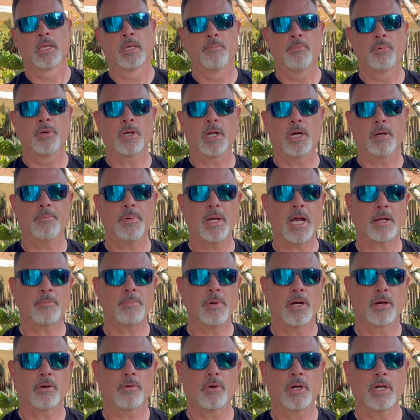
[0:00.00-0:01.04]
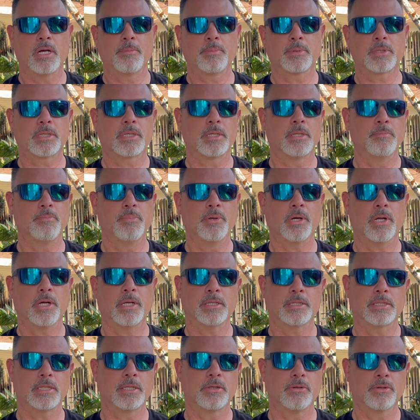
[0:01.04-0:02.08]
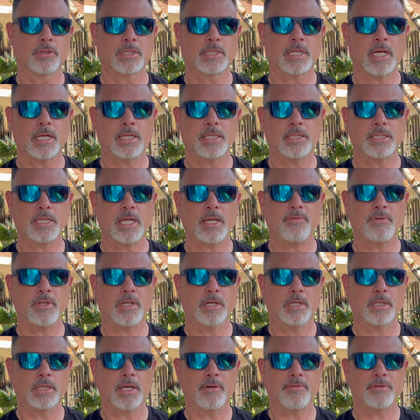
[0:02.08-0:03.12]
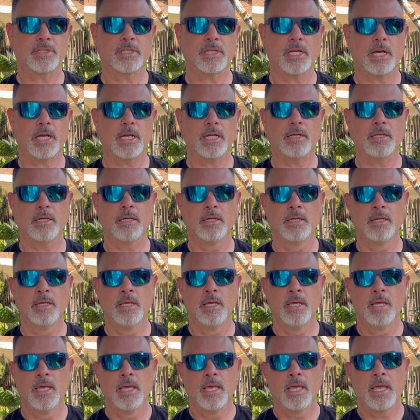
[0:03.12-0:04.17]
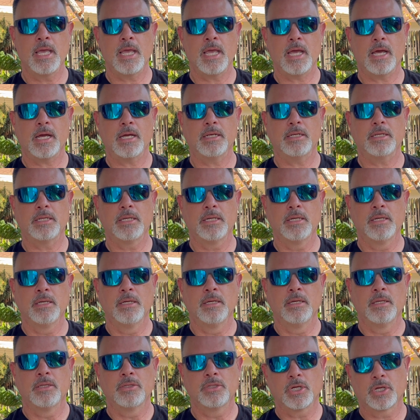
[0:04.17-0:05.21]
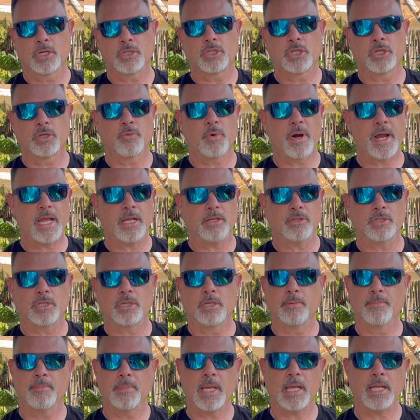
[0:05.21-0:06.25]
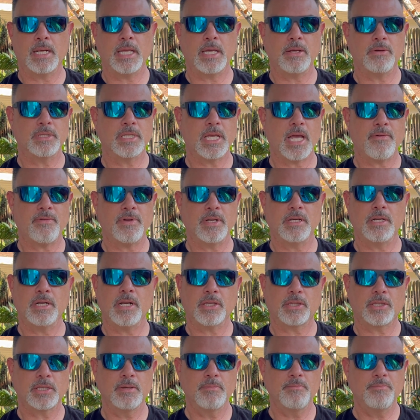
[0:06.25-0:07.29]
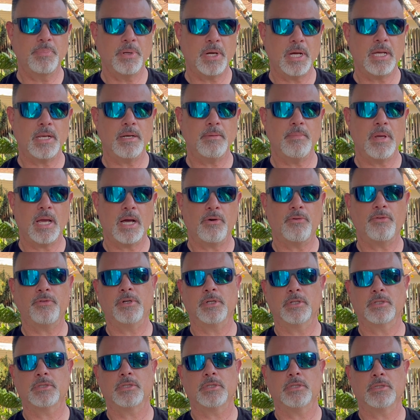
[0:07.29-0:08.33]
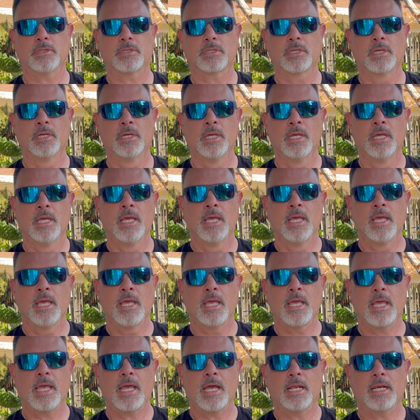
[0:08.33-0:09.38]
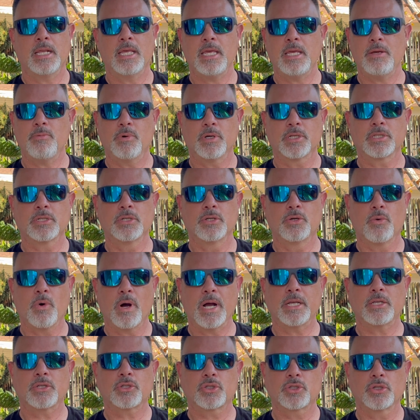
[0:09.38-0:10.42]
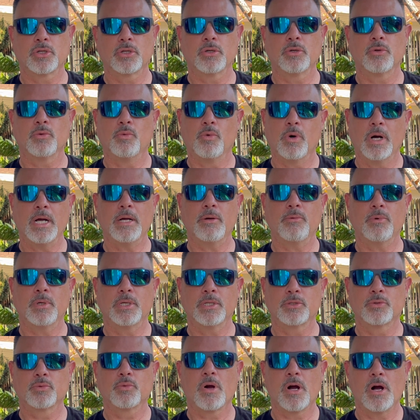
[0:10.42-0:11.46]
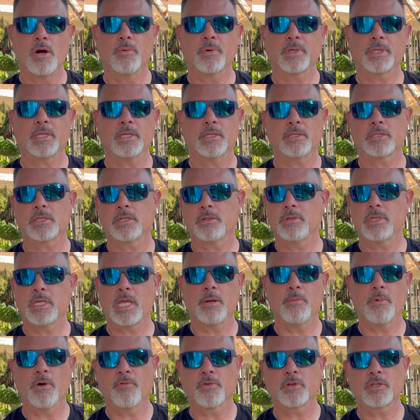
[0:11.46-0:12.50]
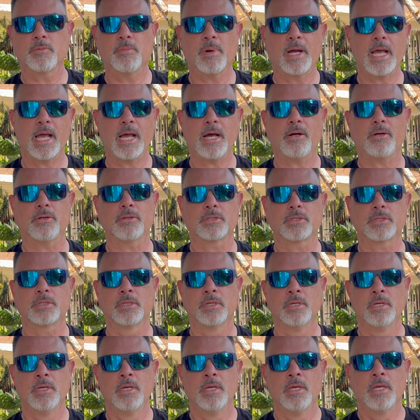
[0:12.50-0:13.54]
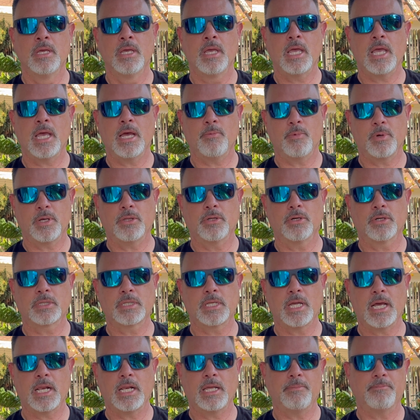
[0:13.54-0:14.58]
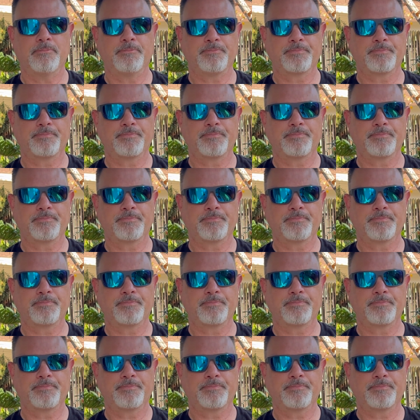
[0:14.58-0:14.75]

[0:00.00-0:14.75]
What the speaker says: put on Packmark grips, put on a single-sided safety on the left side, and took it to the range. And he was having nothing but malfunctions. And he wasn't quite sure what was wrong with it. So he came over to my house and we looked at it.